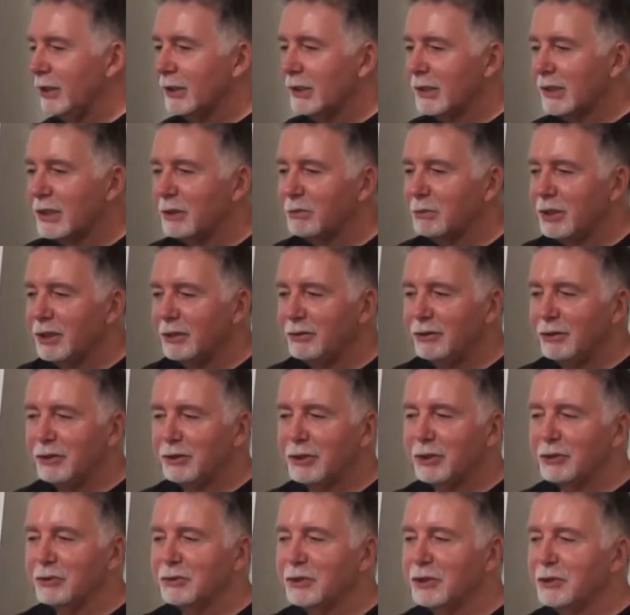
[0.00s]
is somebody, if you
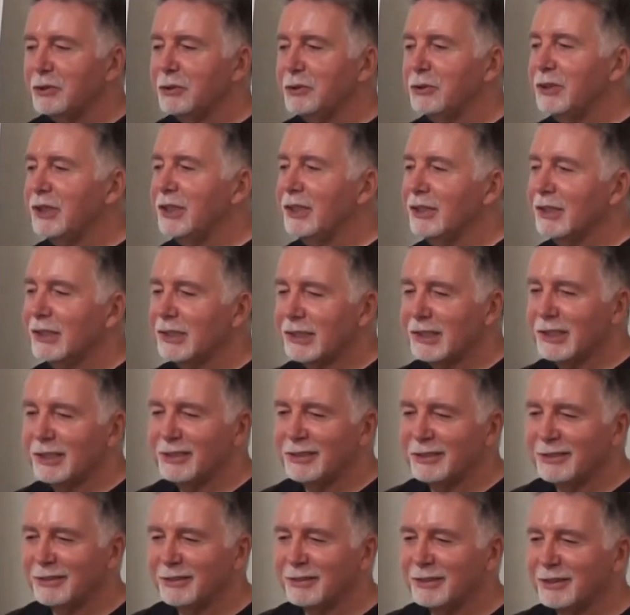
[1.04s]
don't know who he is,
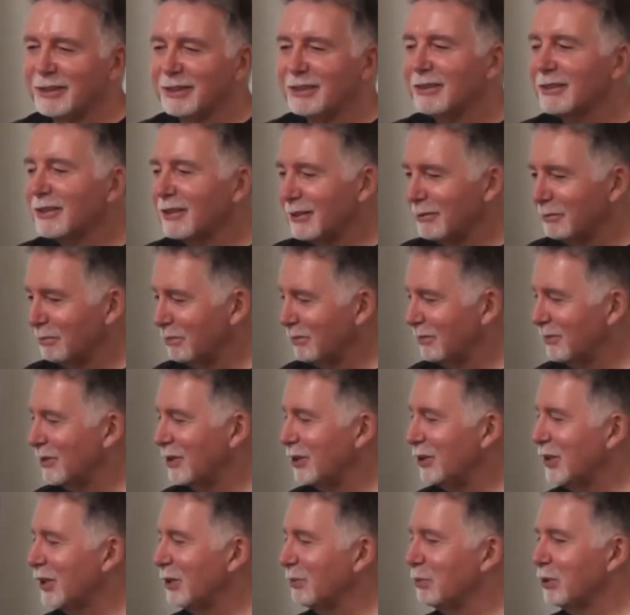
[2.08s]

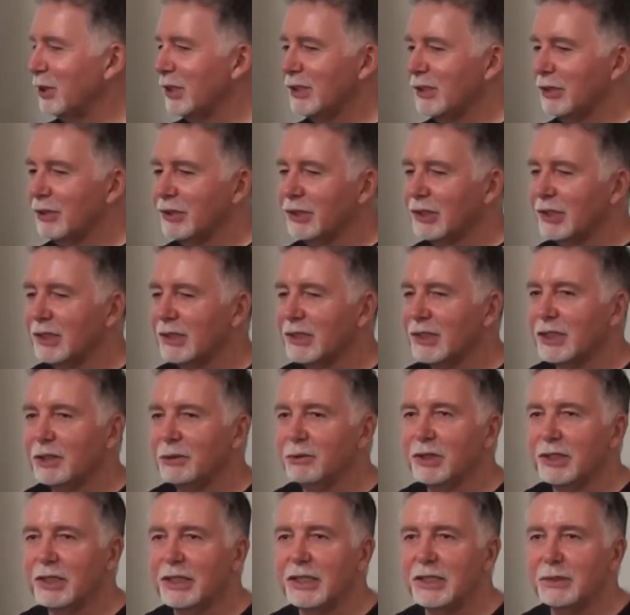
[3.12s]
do some research and see
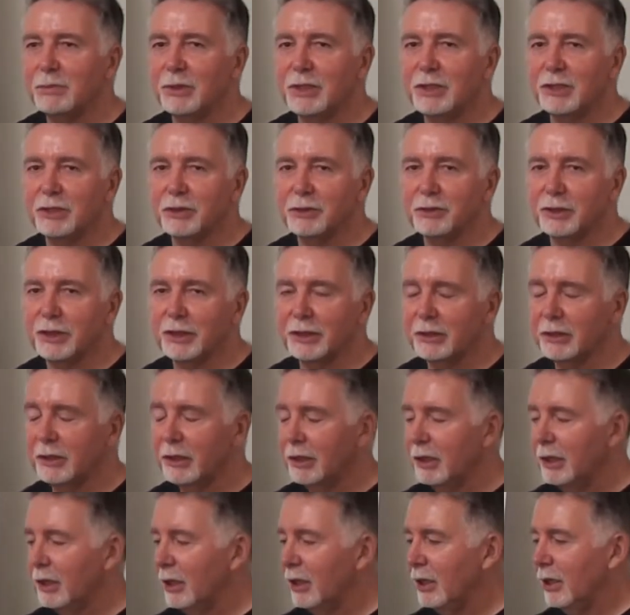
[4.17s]
what he's been doing
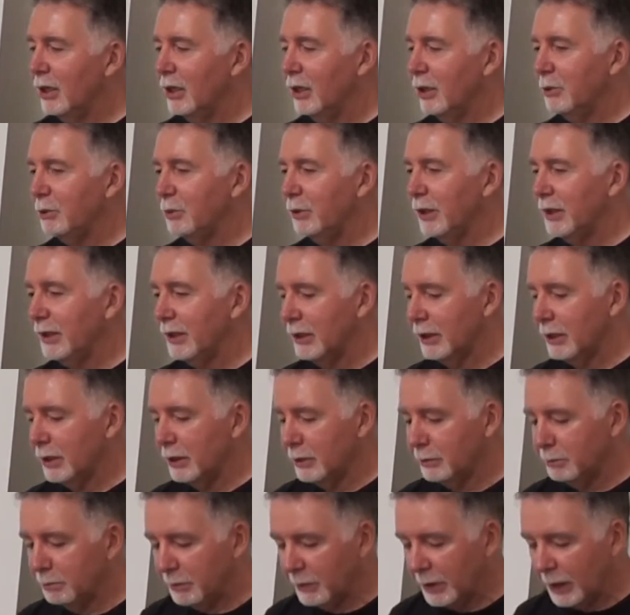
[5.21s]
with
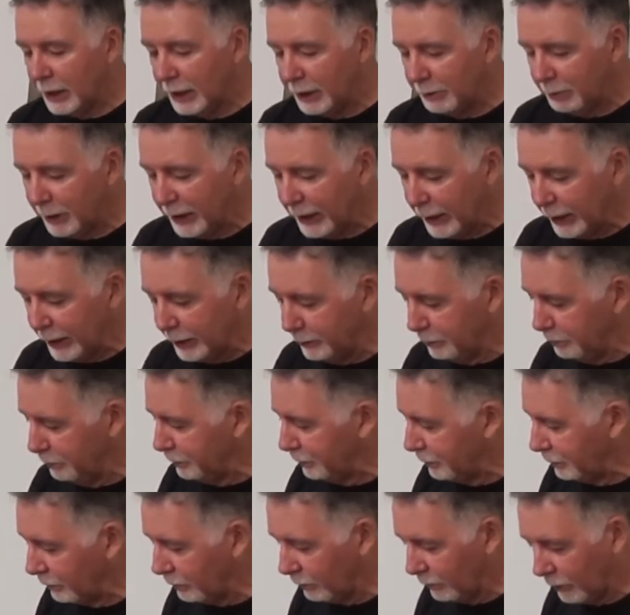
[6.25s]
iPad
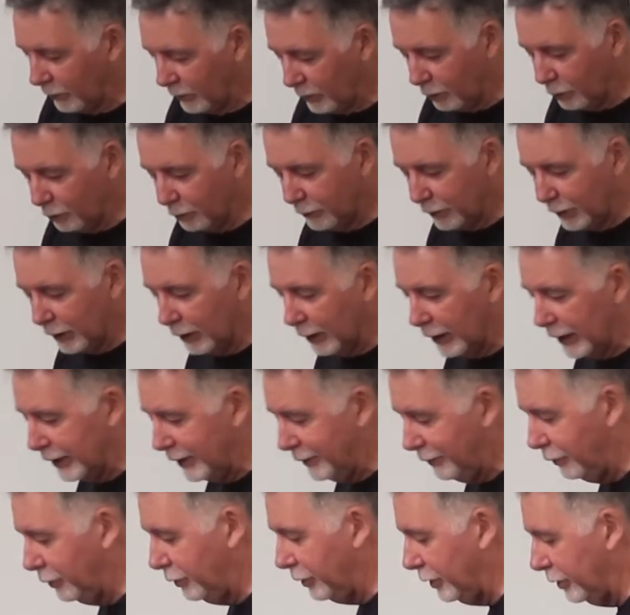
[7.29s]
over the
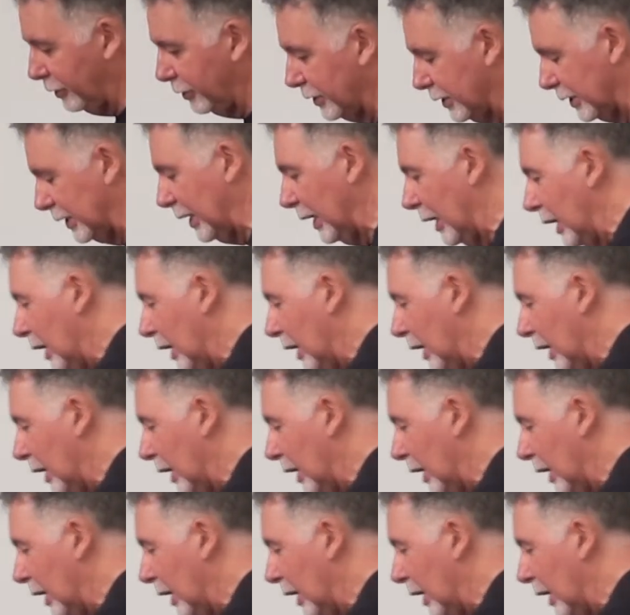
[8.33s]
last few years.